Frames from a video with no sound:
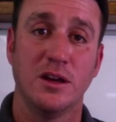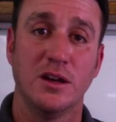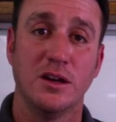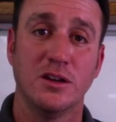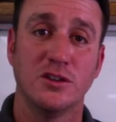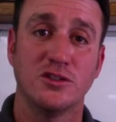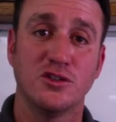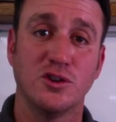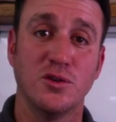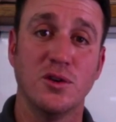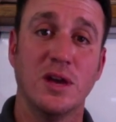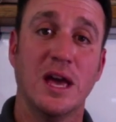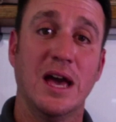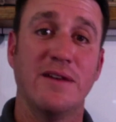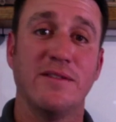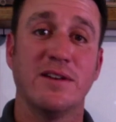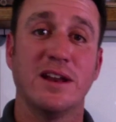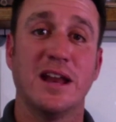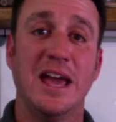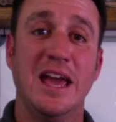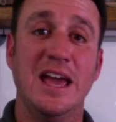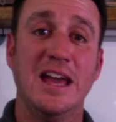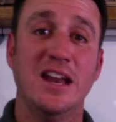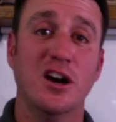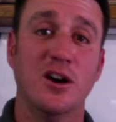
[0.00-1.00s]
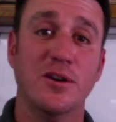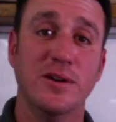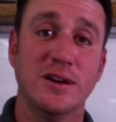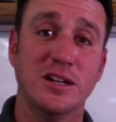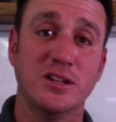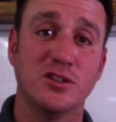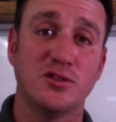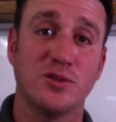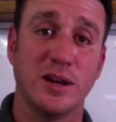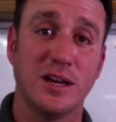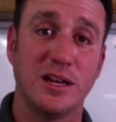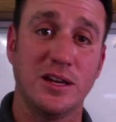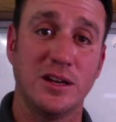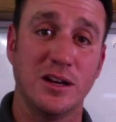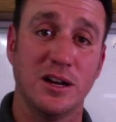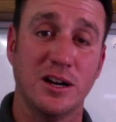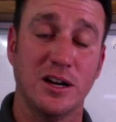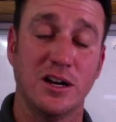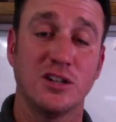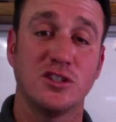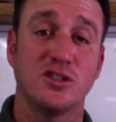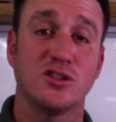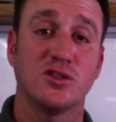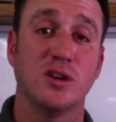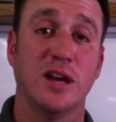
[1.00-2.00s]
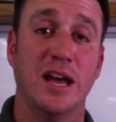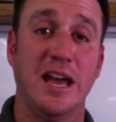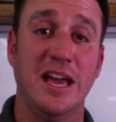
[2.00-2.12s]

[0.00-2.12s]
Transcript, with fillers: So you have an 8-0 in the trache- uh,